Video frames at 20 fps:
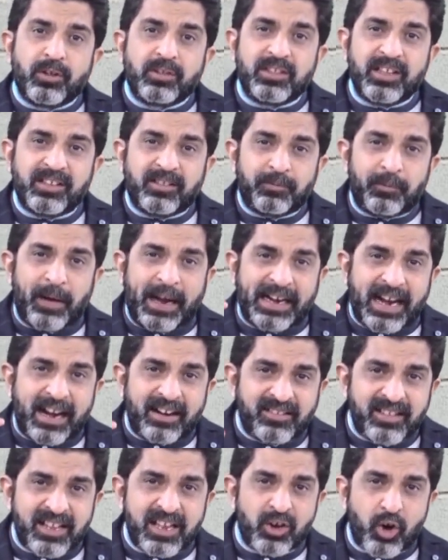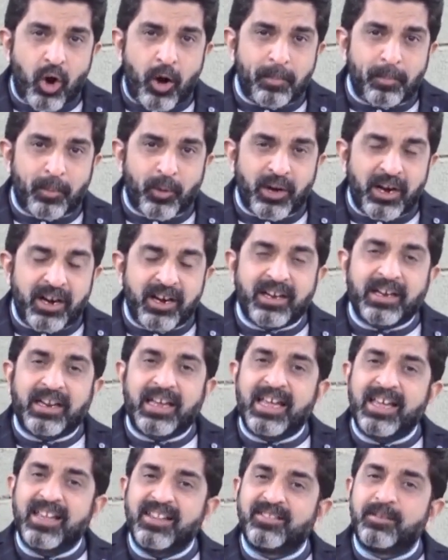this financing component
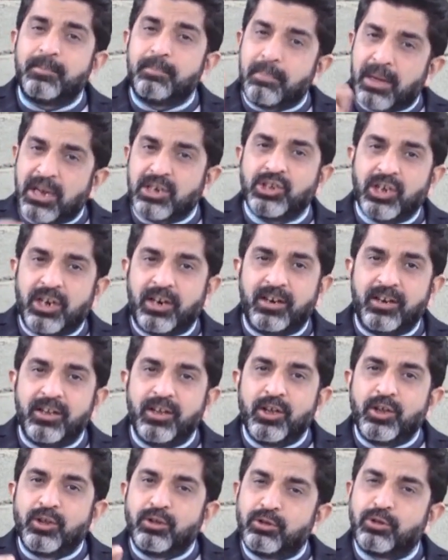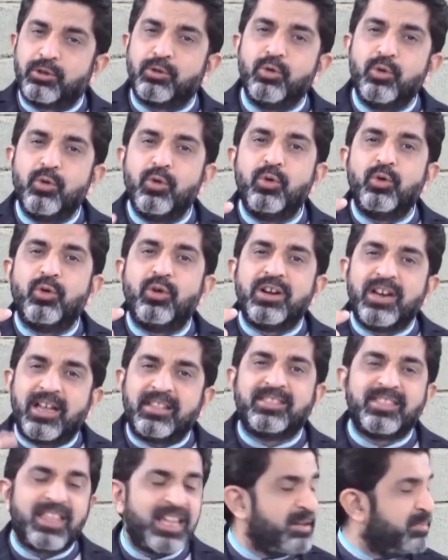is measured through
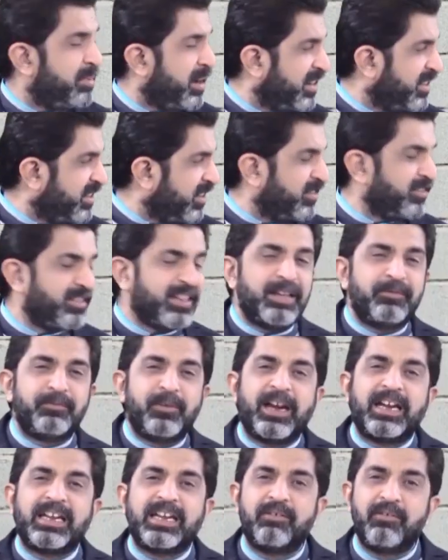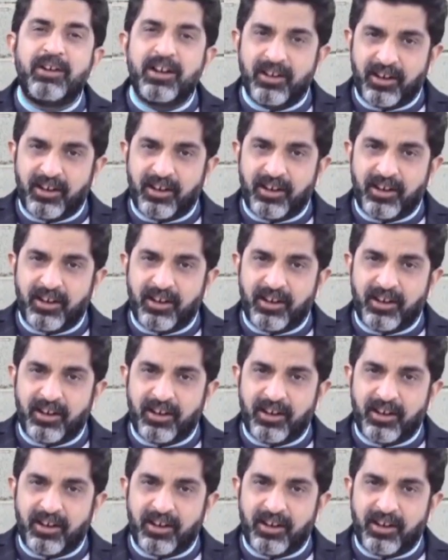nothing but this effective